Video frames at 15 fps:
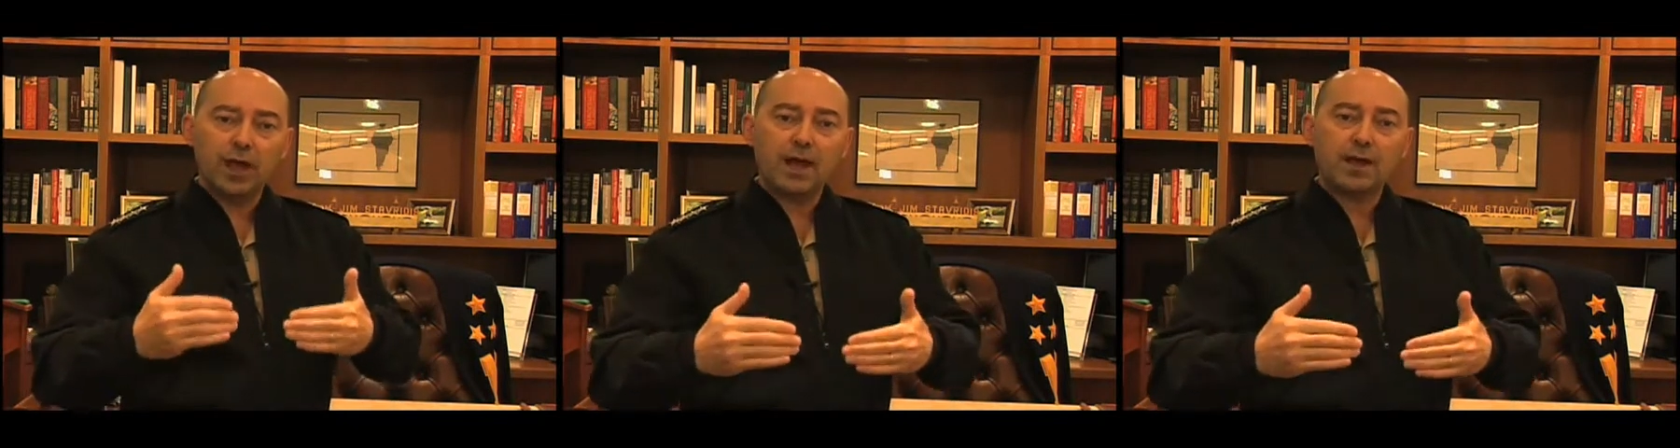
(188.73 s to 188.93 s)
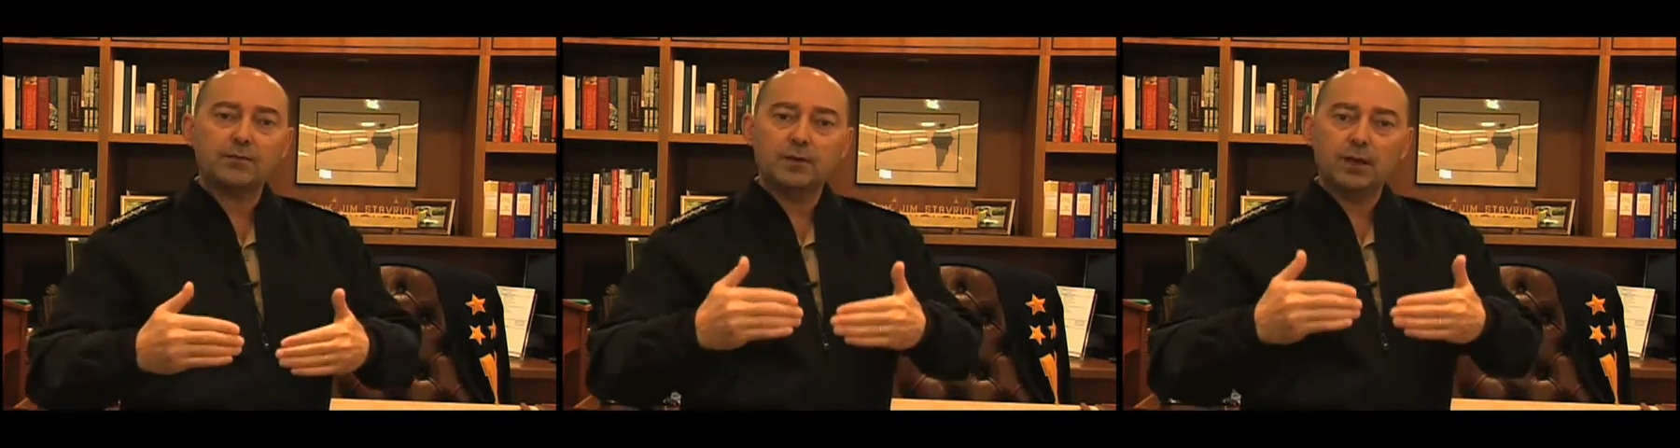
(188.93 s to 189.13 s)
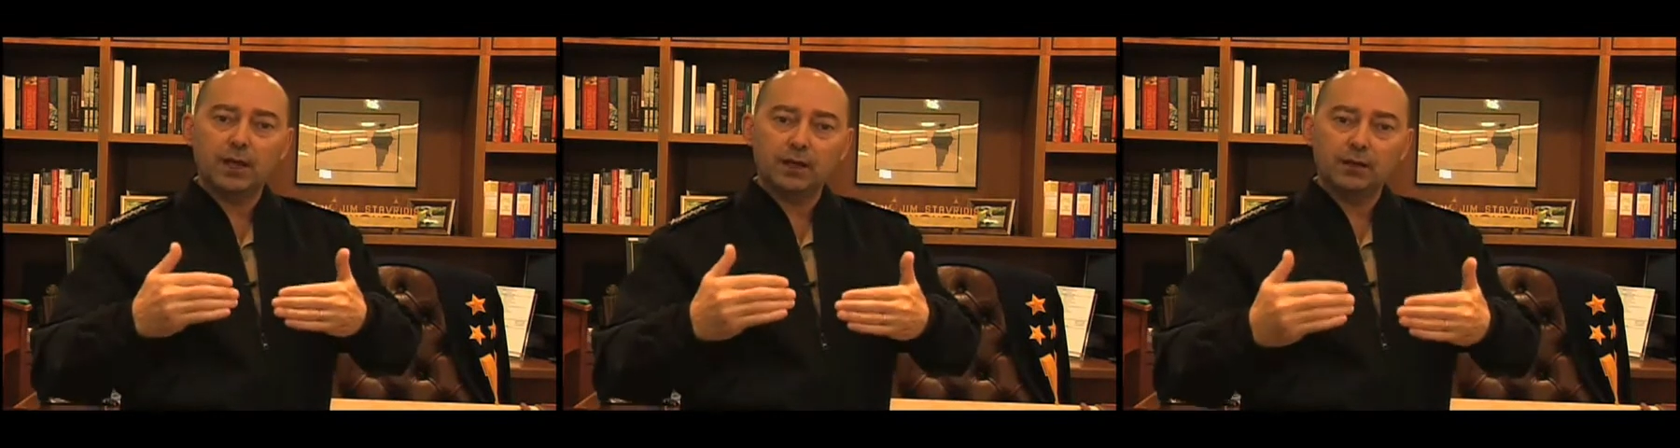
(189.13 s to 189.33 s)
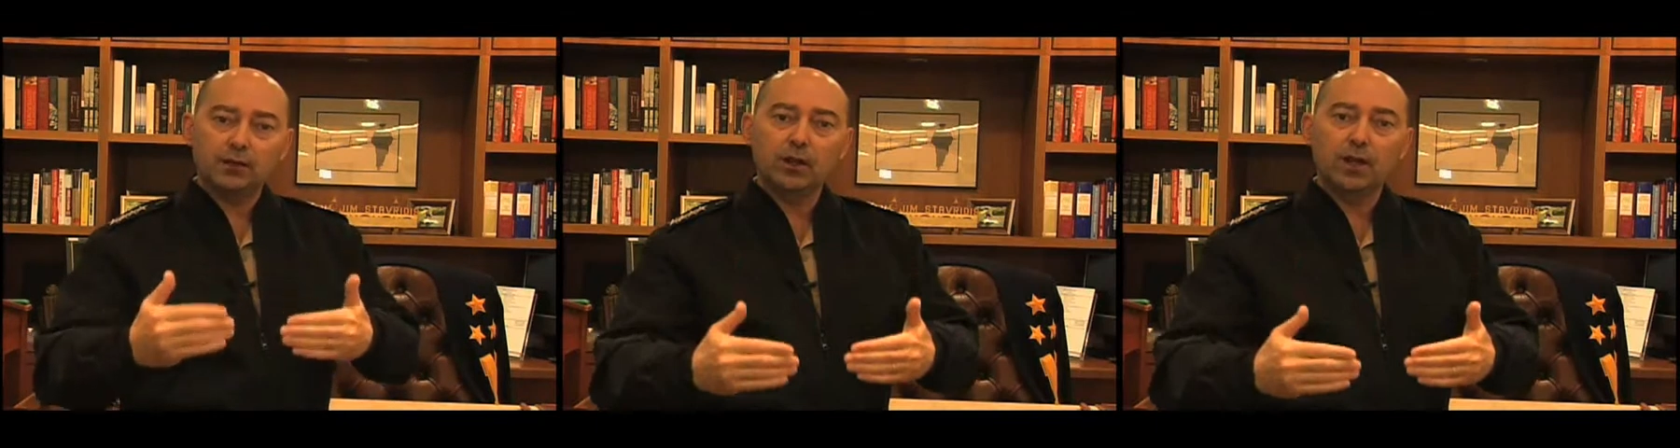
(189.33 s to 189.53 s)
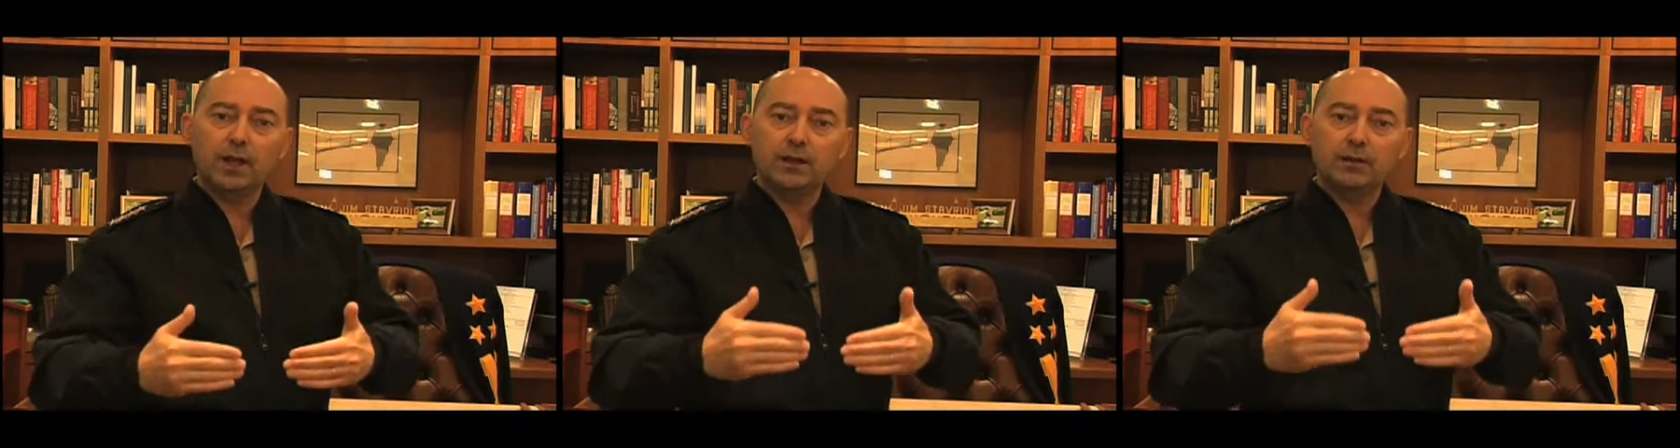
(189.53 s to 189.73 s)
Afghan
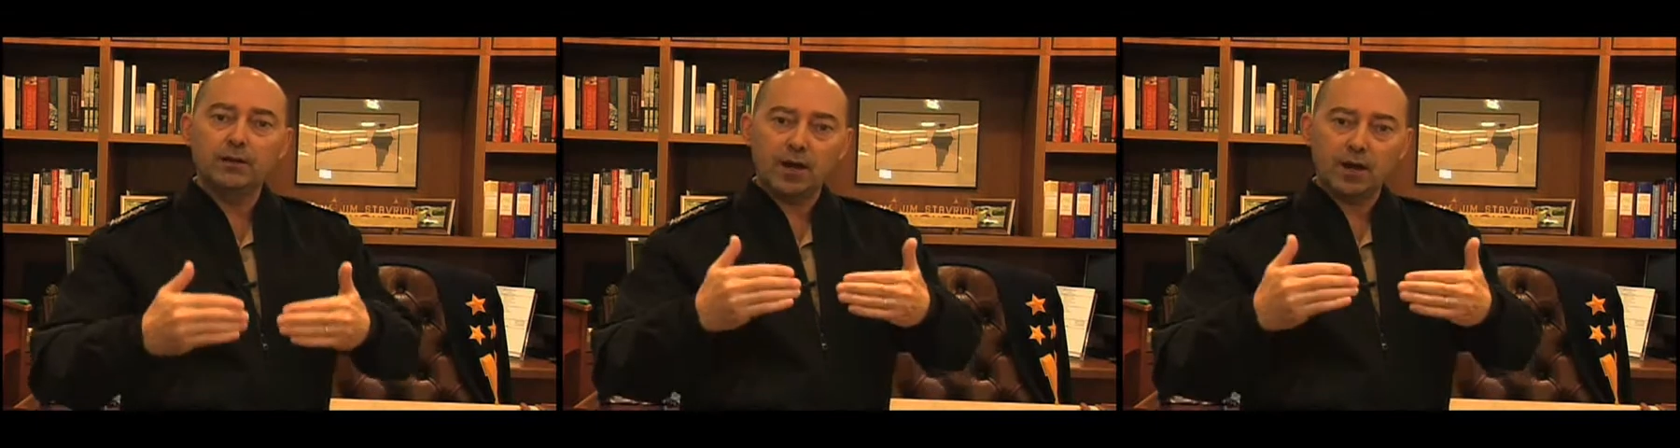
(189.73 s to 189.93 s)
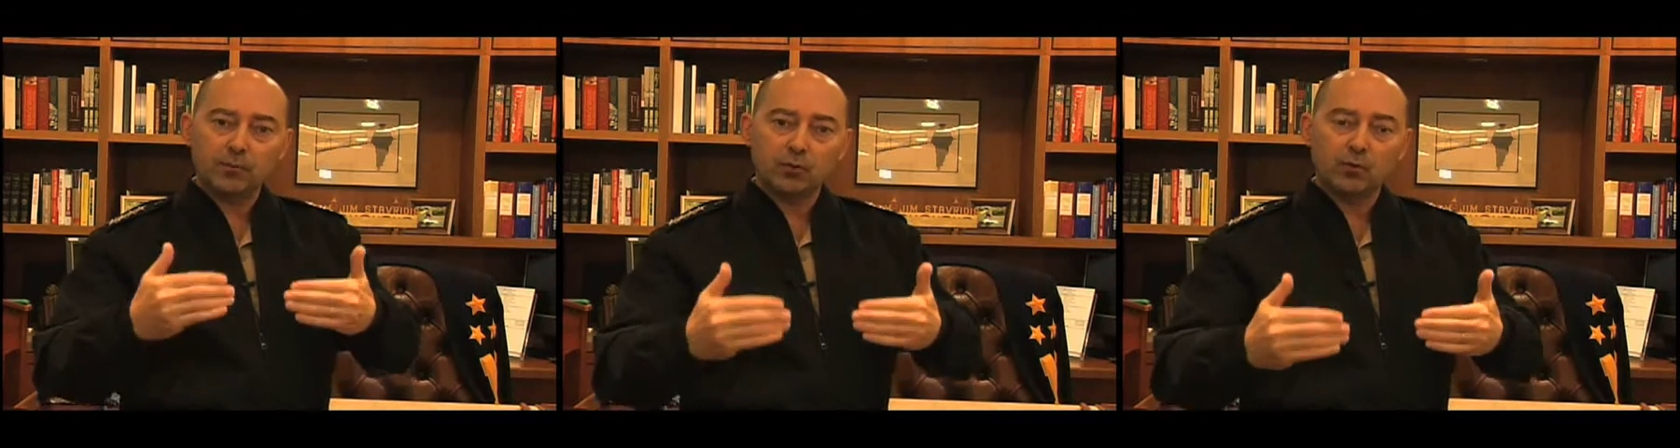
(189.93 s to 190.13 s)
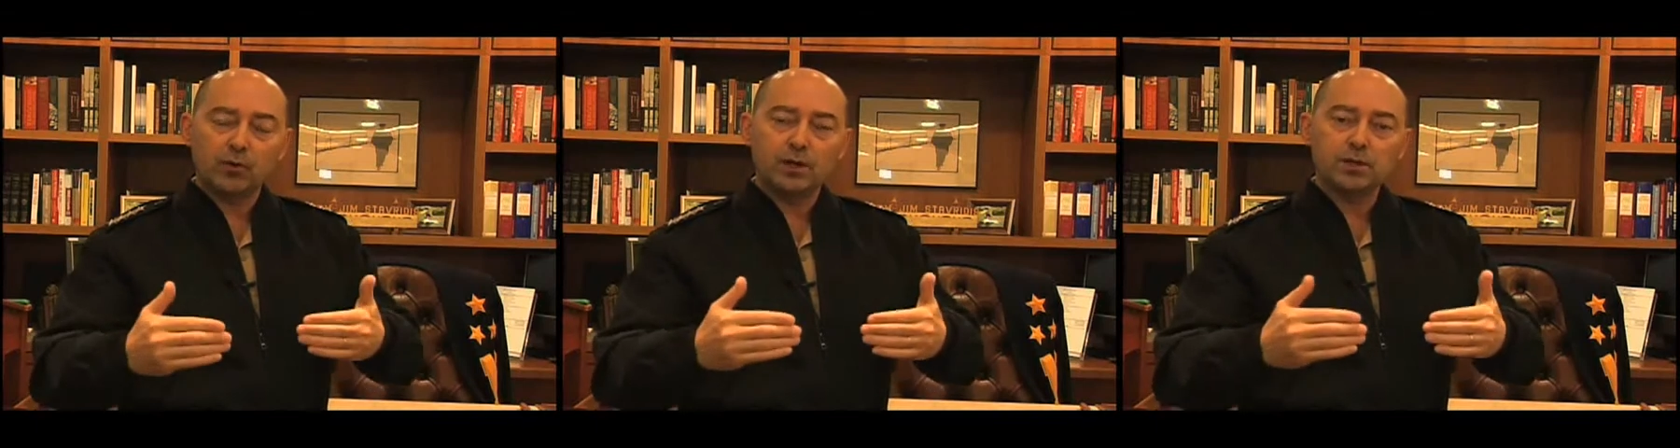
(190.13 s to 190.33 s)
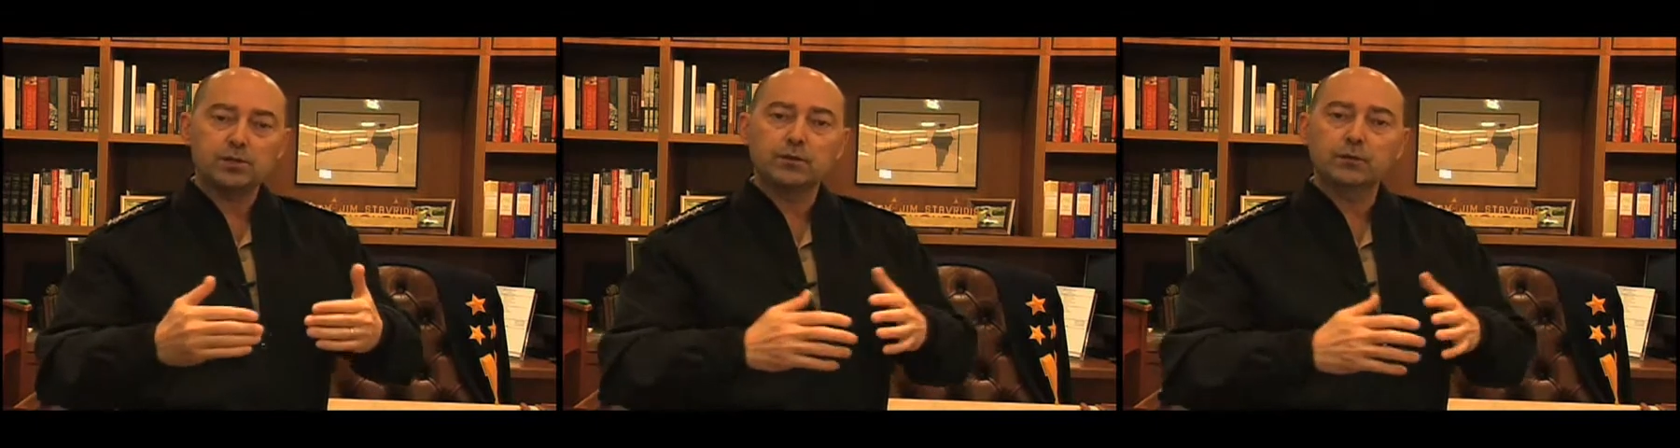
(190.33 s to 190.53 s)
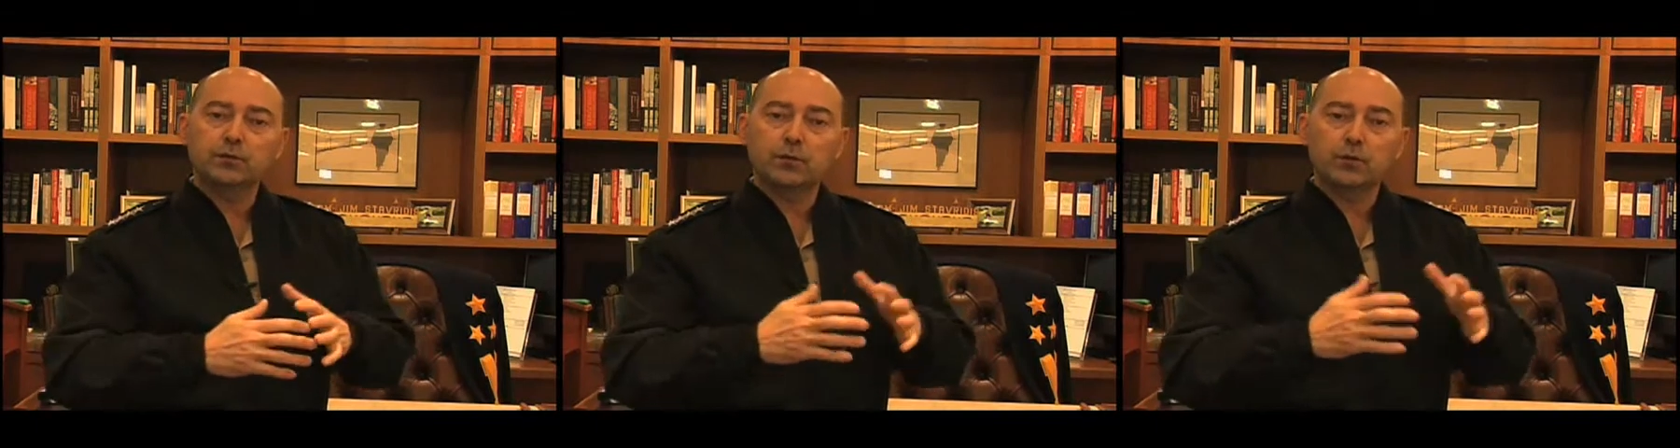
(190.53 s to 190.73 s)
led
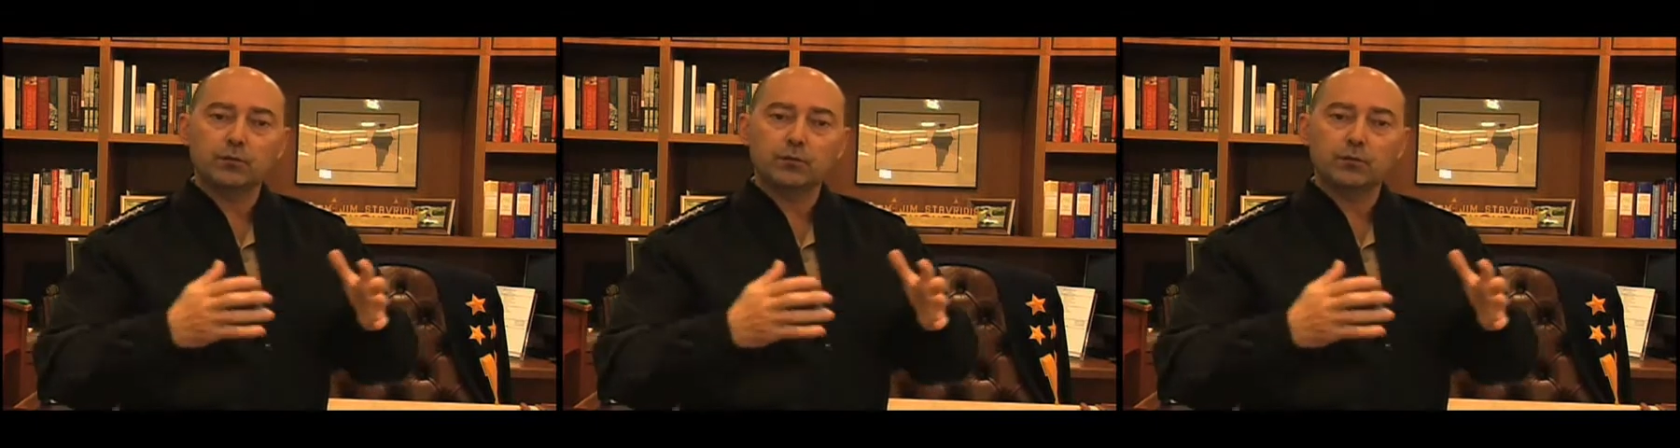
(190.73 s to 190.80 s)
operations